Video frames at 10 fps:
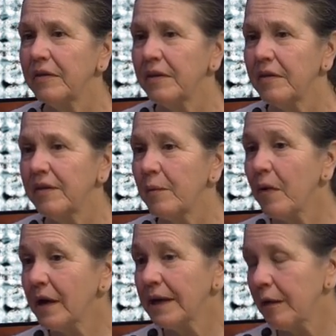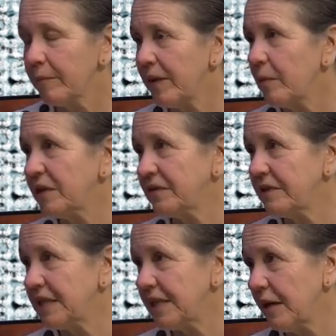they want help and they want the
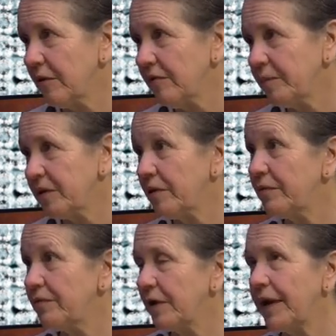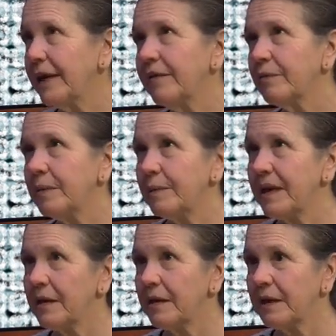result, but they're, mm-hmm. I guess what I'm
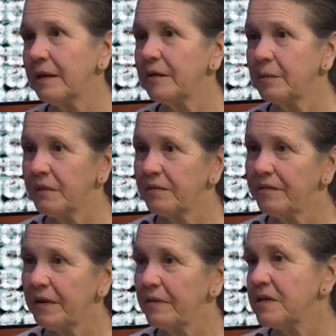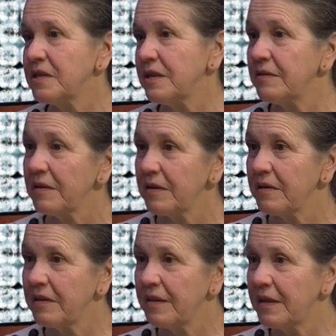getting at with the fear is
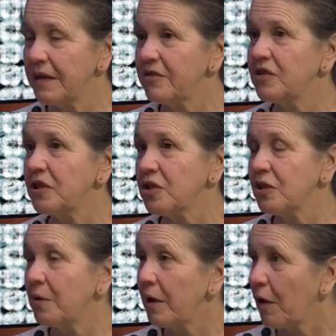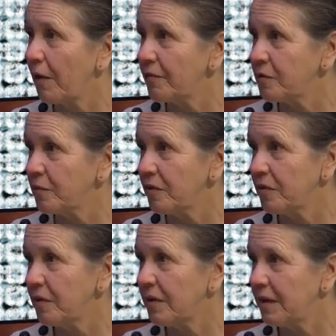it's just so
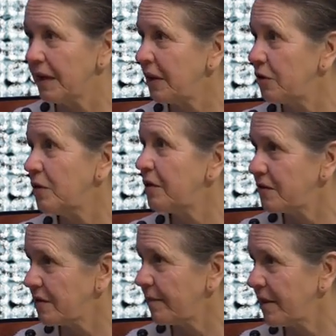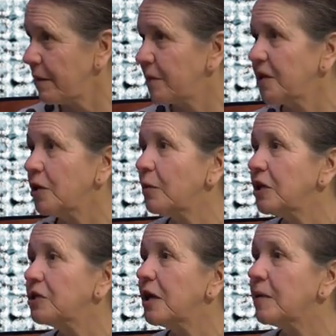uncomfortable that there's something there, but they don't want
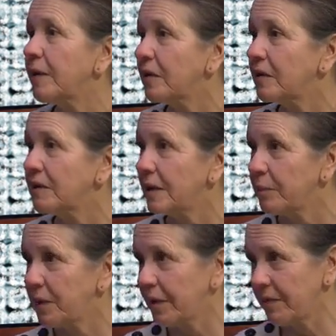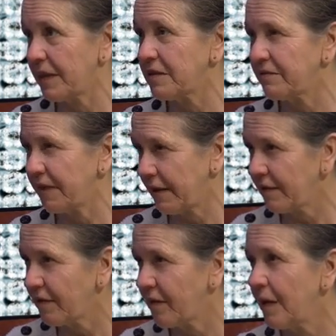to talk about it. They put up that
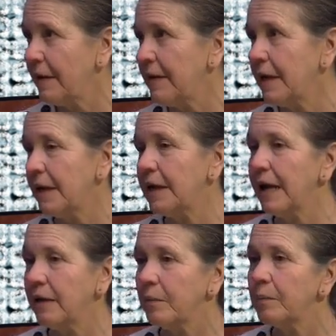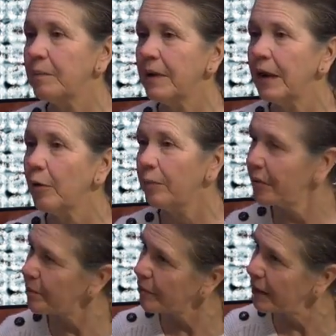defense, and how to help
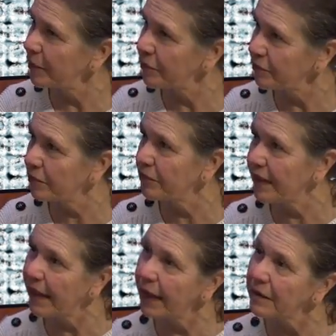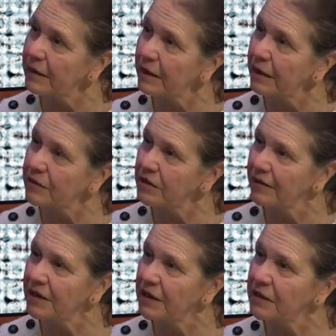them break through that. Do you
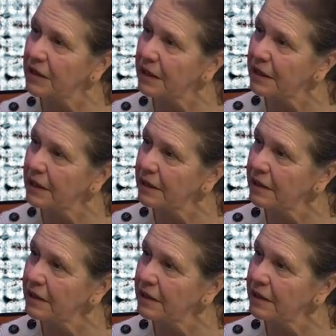have any